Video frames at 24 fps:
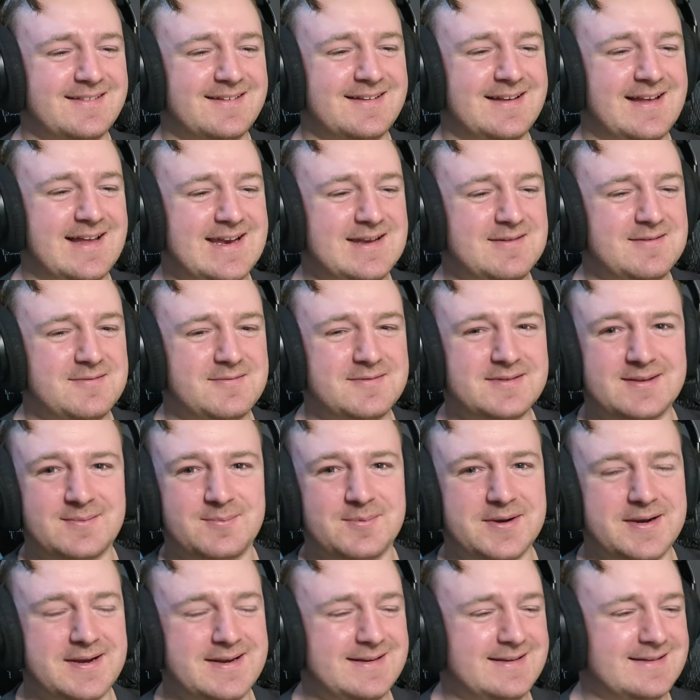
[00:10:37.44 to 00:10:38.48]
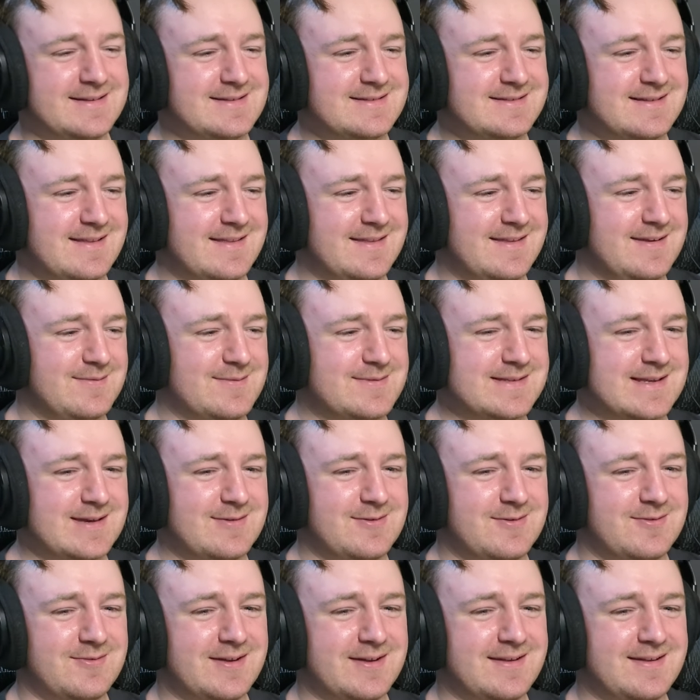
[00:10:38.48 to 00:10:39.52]
Anyone with a brain could see that he was
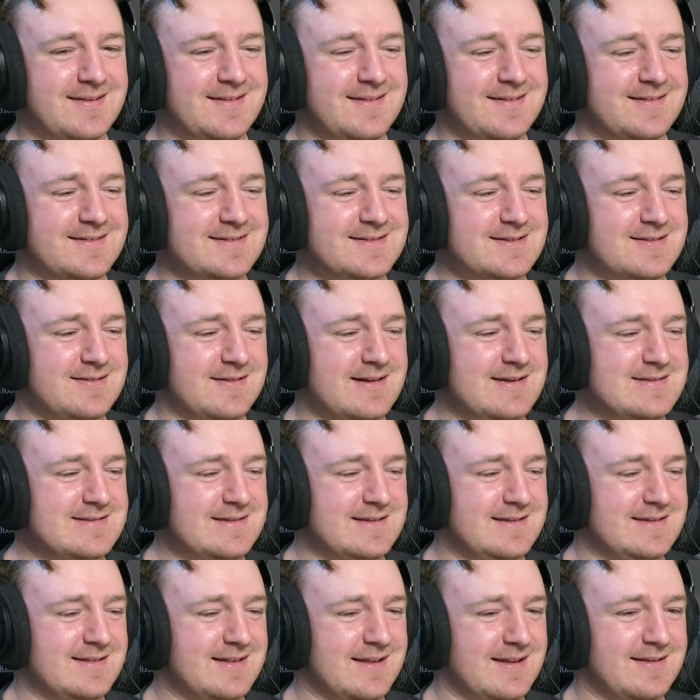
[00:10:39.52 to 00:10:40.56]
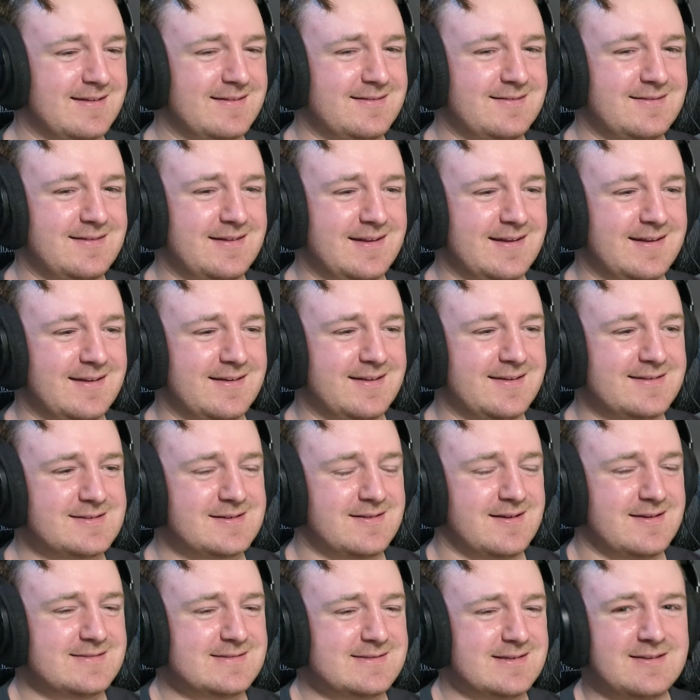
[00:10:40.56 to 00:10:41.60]
out of it. That's crazy. Like, yeah, that's
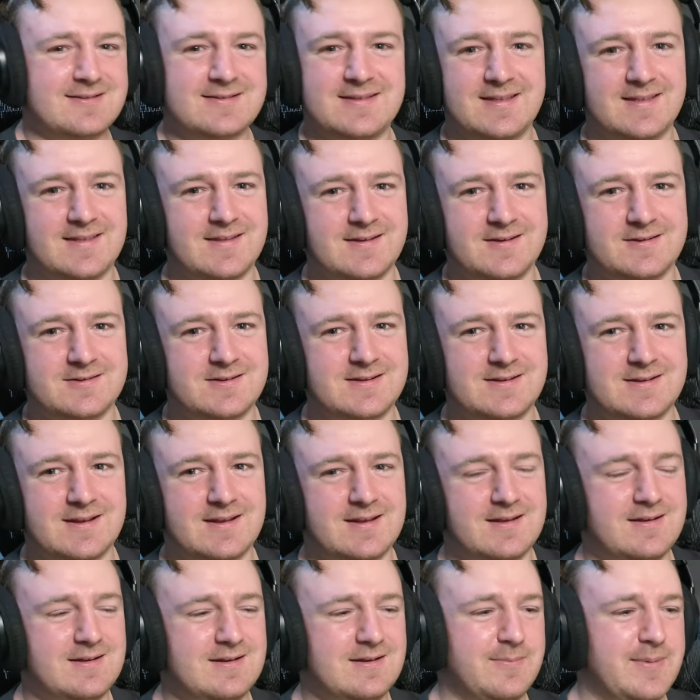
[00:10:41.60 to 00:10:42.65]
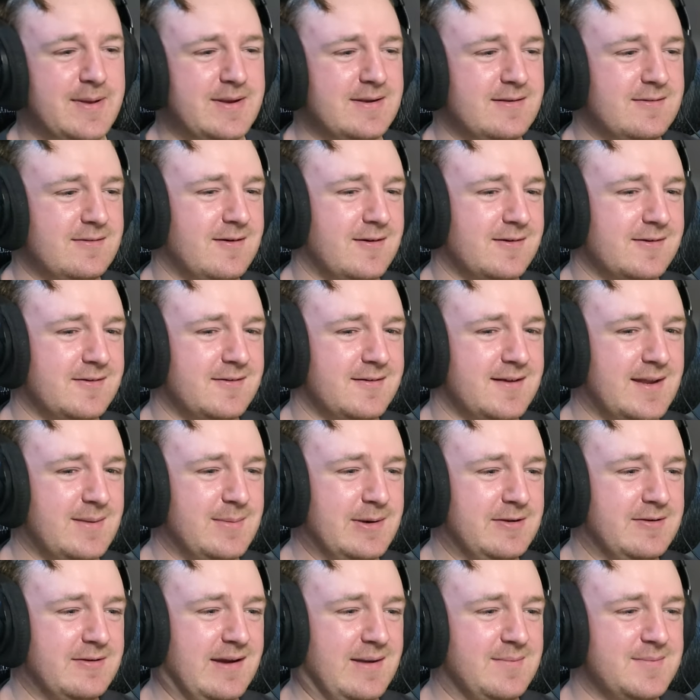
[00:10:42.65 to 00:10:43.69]
crazy. Good that the independent doctor came
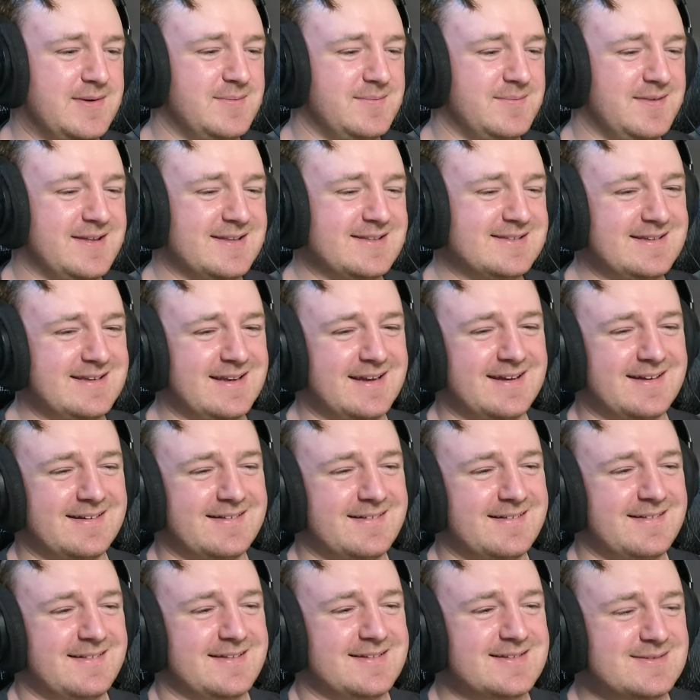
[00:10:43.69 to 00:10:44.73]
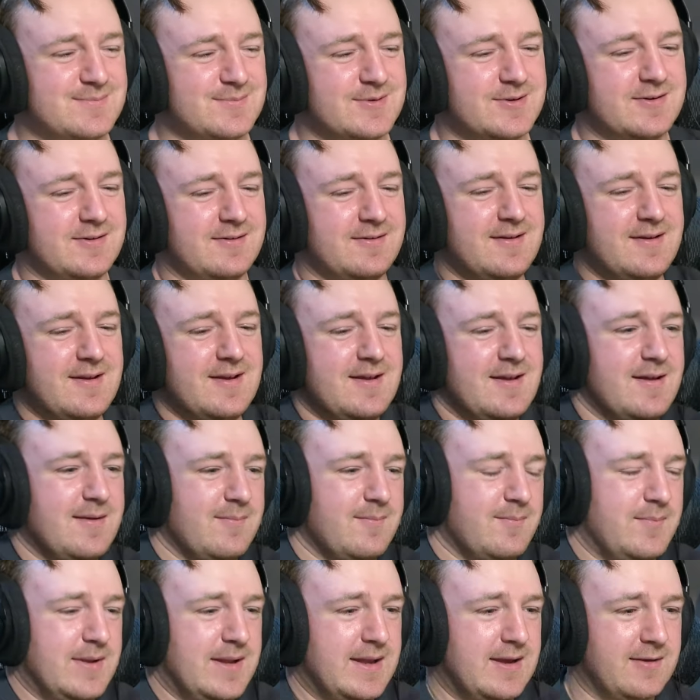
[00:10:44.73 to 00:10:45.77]
and grabbed him, because yeah, that's brutal.
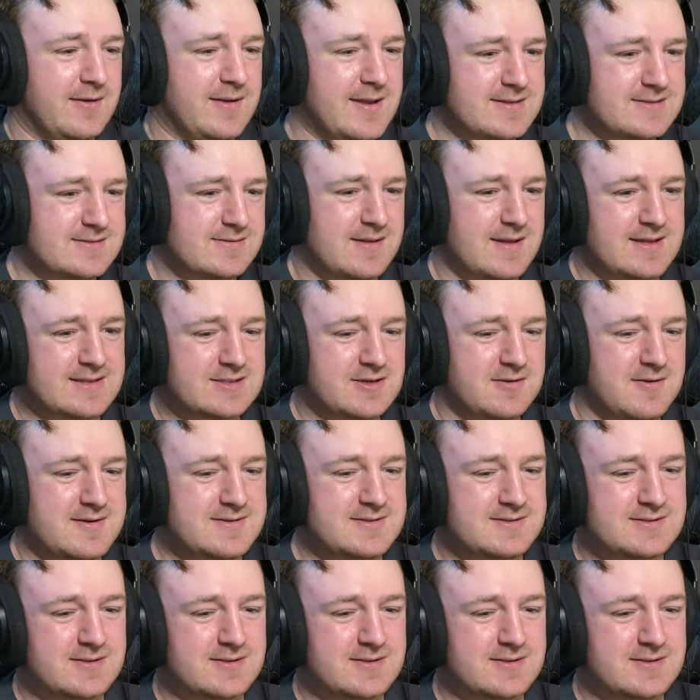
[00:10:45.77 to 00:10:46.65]
But yeah, okay, so that's crazy.